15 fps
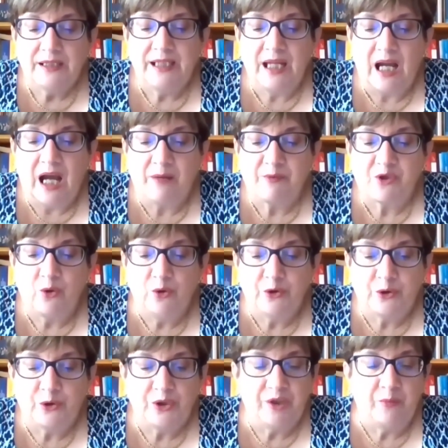the
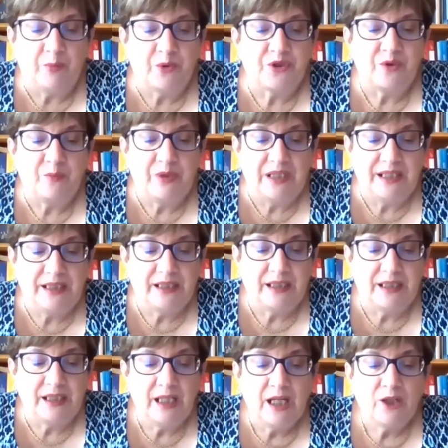absolute
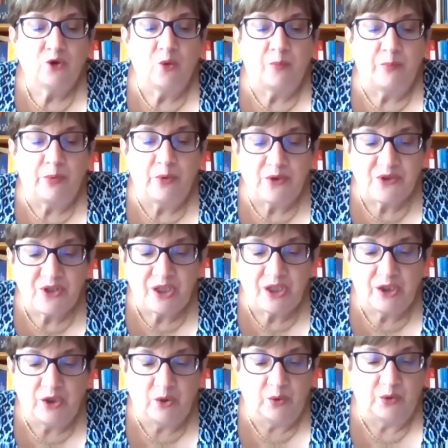impossibility to
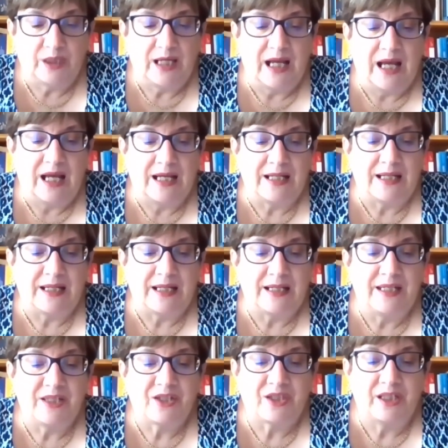prosecute a
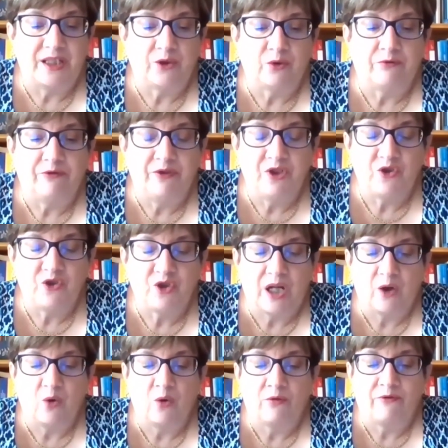state
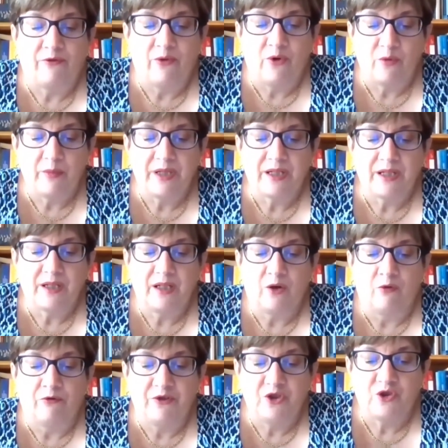official or former
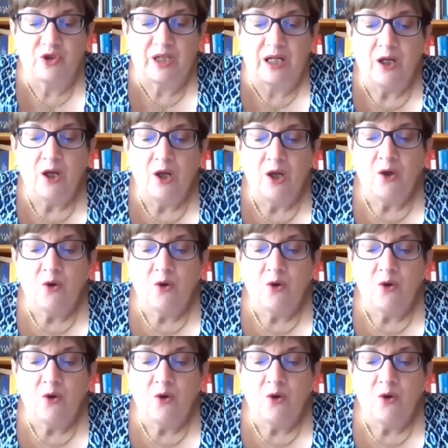official